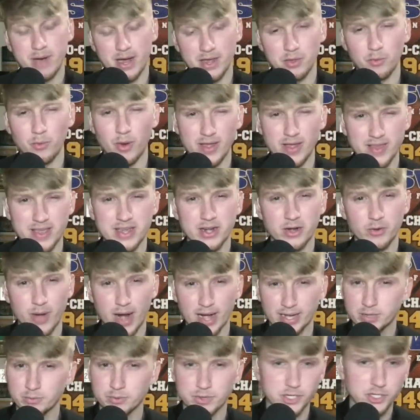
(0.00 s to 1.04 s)
by the way they
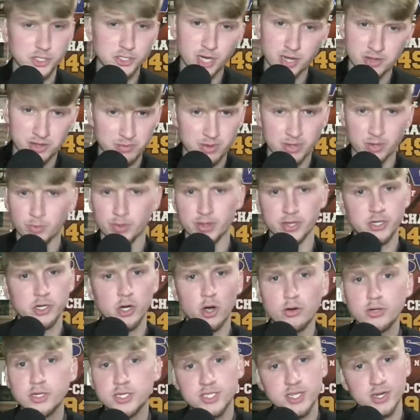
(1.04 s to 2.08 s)
interacted with each other, by the way the
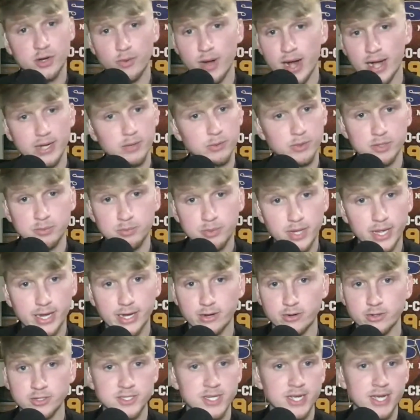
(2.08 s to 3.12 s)
coaches interacted with the
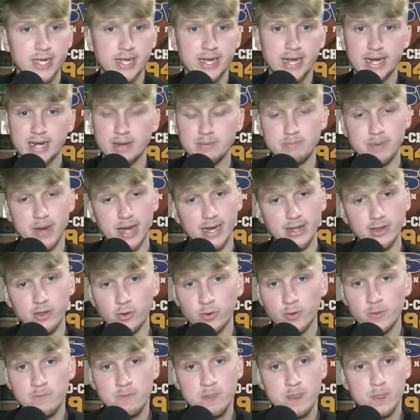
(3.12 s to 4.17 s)
players. And at
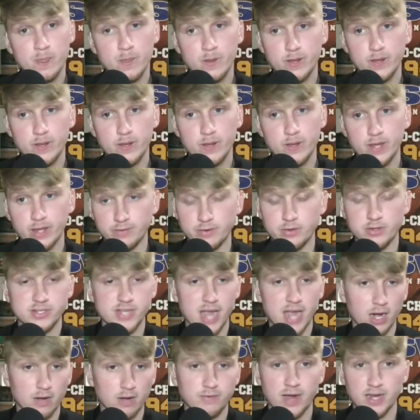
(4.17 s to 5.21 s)
Baylor, if you
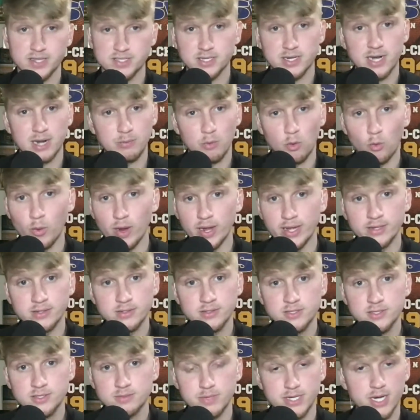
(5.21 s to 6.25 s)
sacrifice a couple
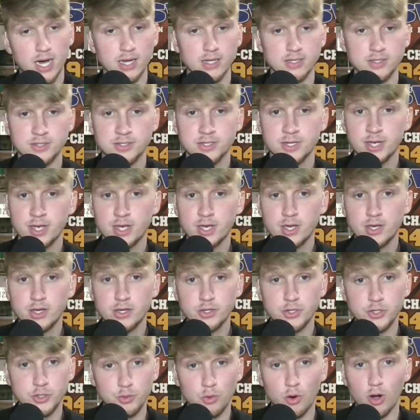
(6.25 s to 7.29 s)
wins because
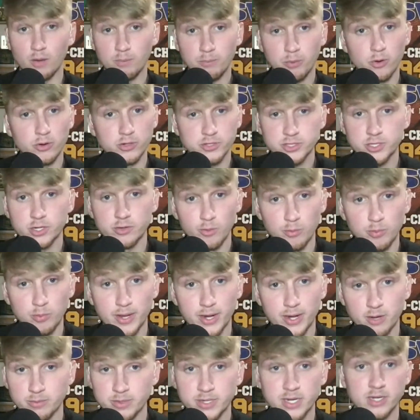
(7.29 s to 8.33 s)
you are person over
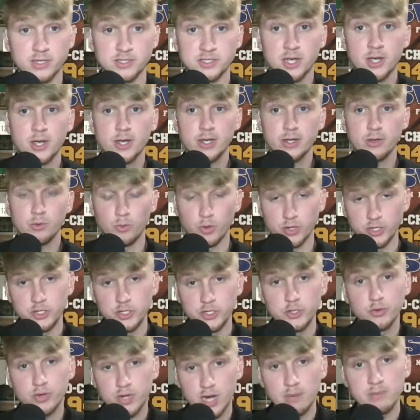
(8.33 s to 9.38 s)
player, because
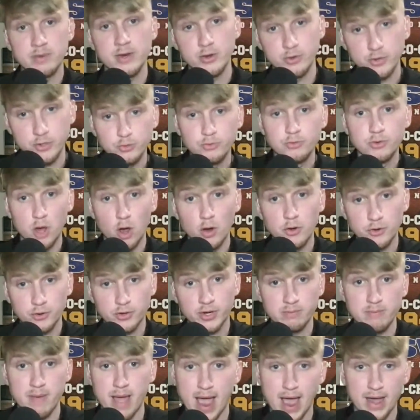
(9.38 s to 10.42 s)
when you come you know
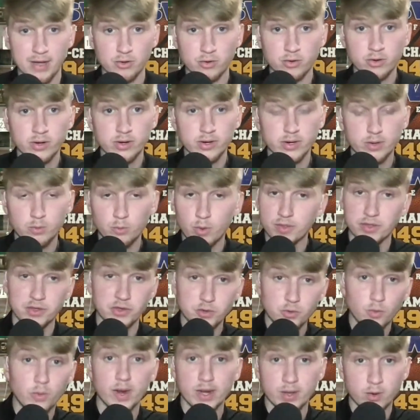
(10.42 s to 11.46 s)
you're going to matter
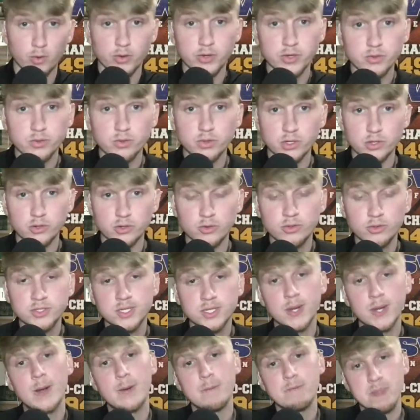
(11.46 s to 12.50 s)
whether you win or you
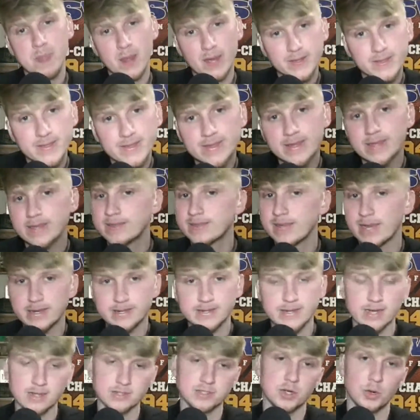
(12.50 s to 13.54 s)
lose, I think
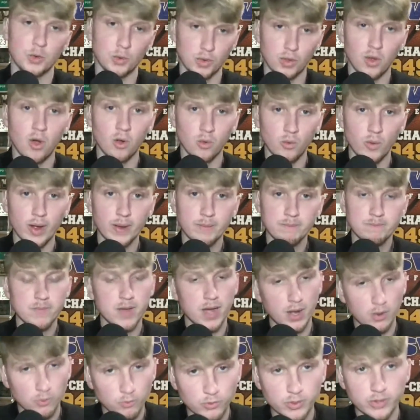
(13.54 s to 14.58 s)
that does go a long
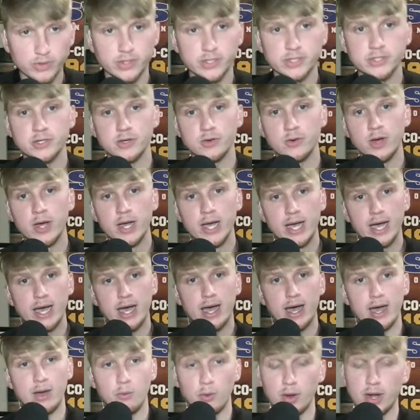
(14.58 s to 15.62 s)
way. I really do.
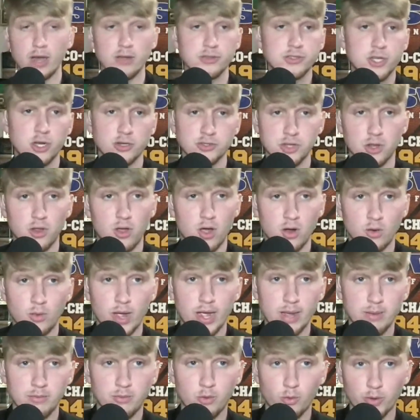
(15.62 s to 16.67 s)
Uh, what else goes
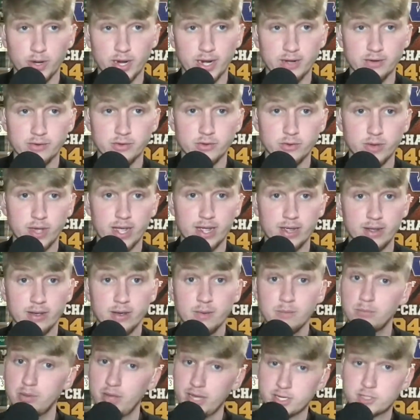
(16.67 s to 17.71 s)
a long way before we get into
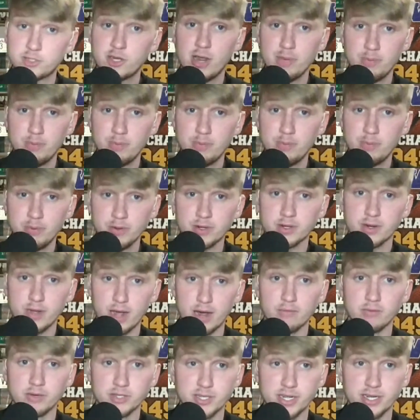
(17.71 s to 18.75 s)
a Blake Shapen
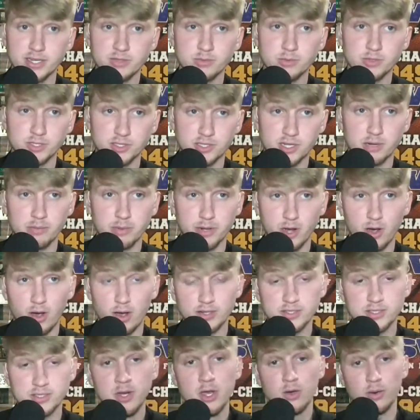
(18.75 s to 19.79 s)
conversation, which is going to be
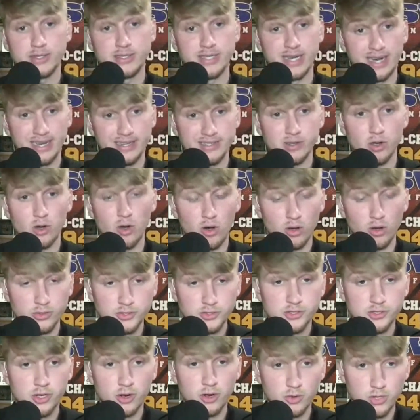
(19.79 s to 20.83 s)
awesome? What does
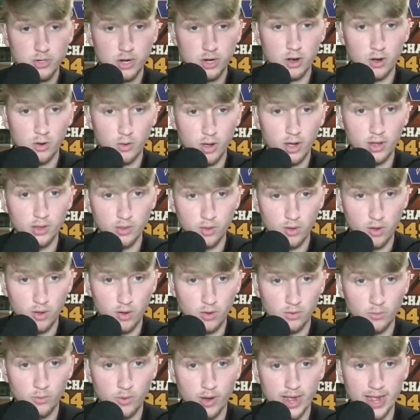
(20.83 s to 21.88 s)
also go a
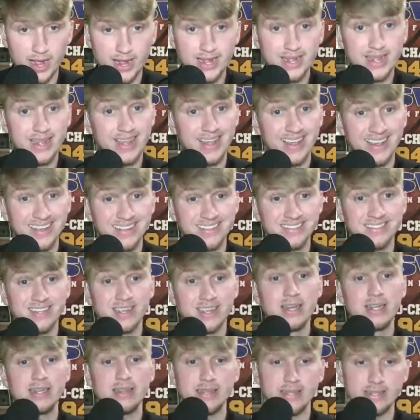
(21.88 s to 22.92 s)
long way
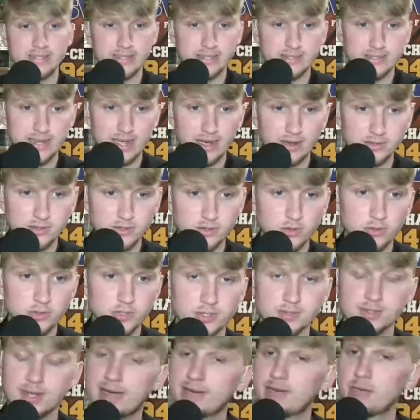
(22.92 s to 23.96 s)
is LinkedIn Talent
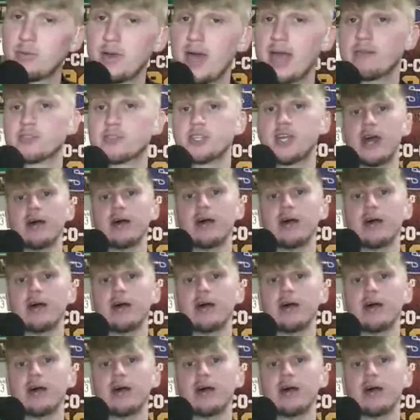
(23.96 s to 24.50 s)
Solutions. I'm applying for